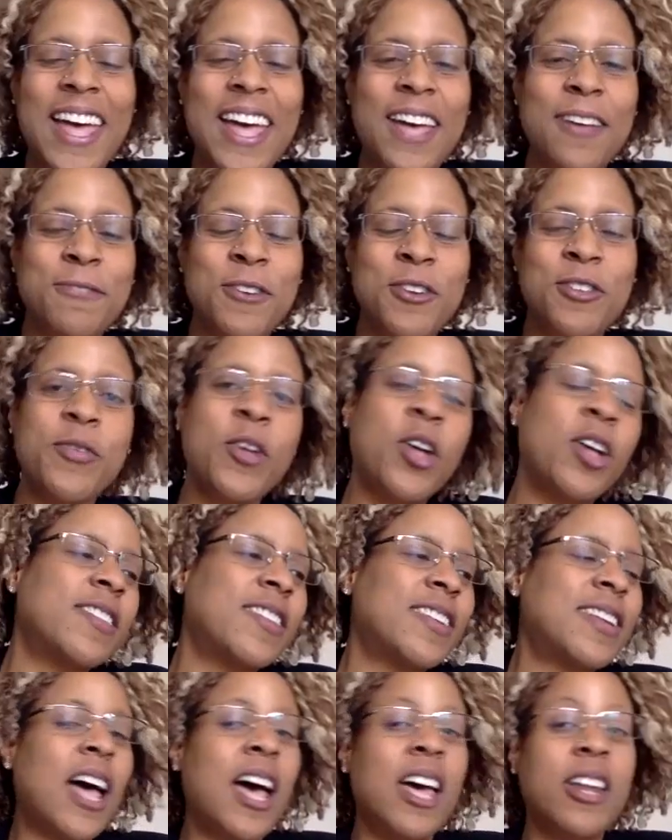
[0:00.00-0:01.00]
First of all, it's
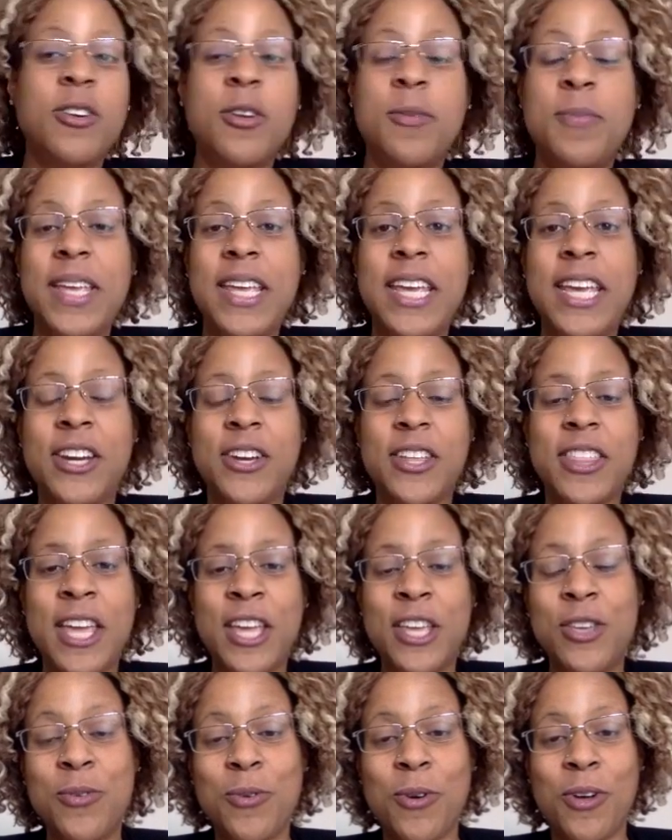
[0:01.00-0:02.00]
an honor to be here.
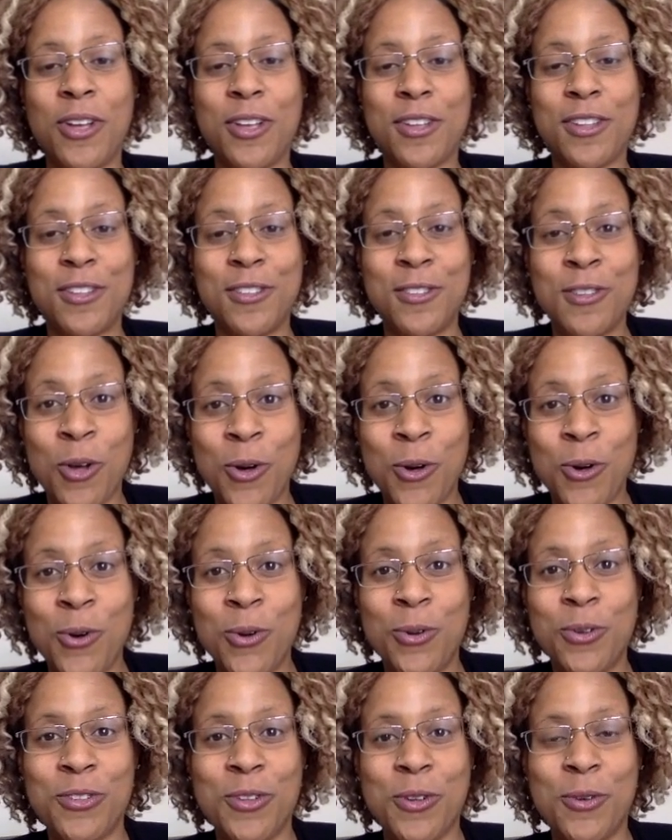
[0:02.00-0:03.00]
Thank you all
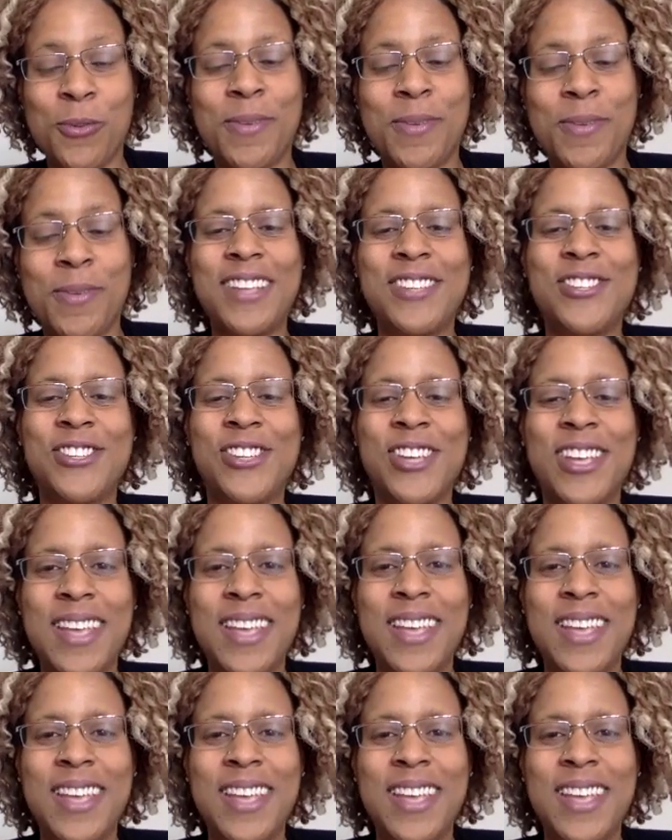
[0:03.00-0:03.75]
so much.